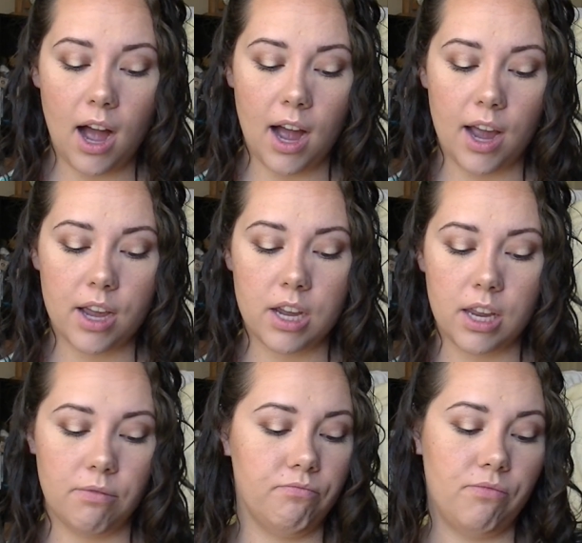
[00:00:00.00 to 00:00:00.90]

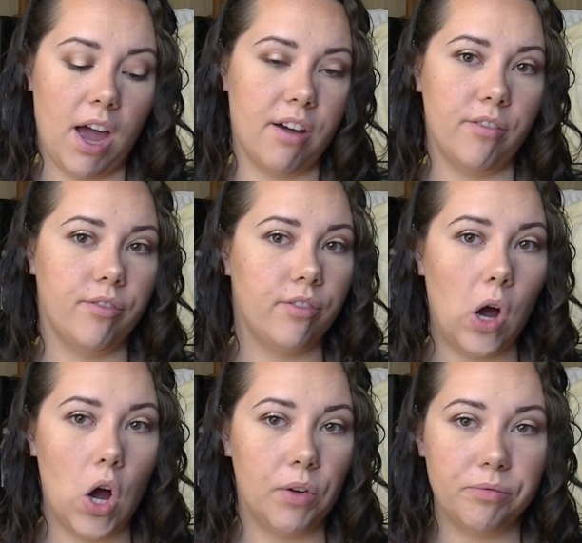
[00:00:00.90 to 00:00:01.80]
I have
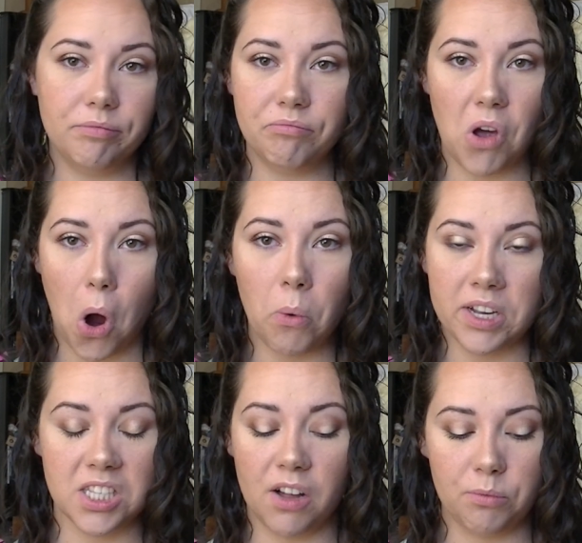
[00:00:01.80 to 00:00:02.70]

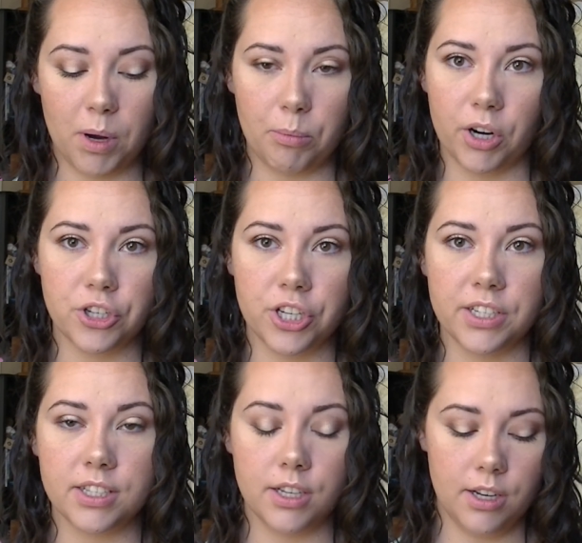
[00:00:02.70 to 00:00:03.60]
always loved my
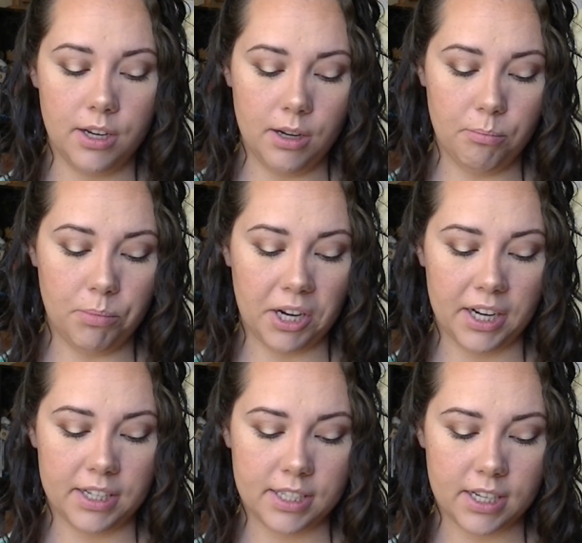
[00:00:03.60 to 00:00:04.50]
brushes,
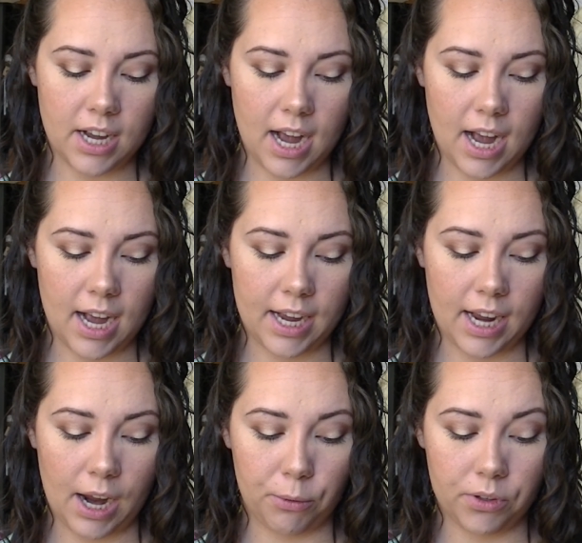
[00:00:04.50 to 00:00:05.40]
but
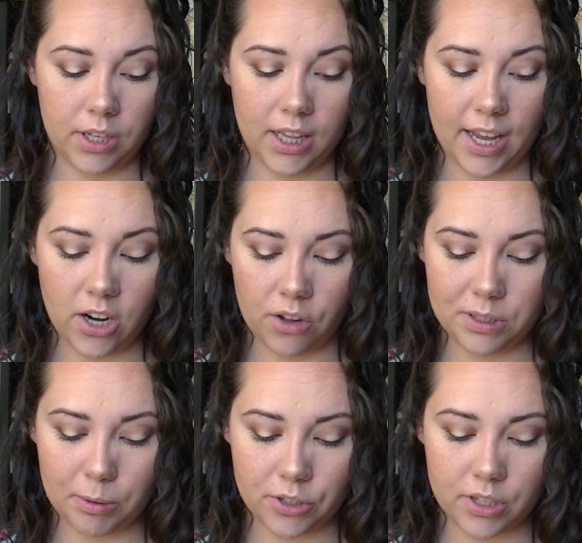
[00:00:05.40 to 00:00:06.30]
I really like all
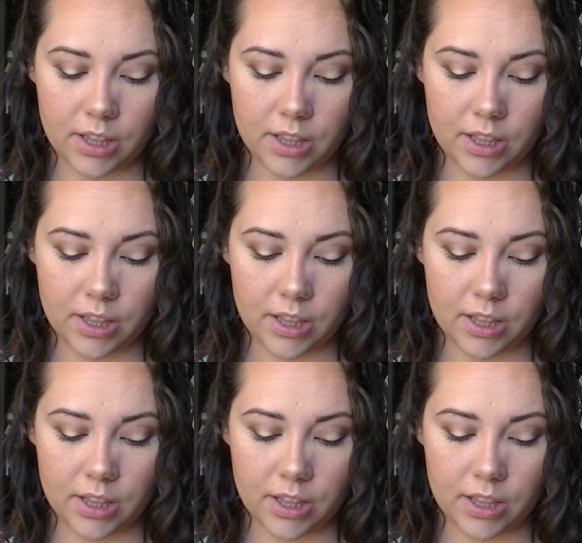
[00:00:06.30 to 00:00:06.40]
these brushes.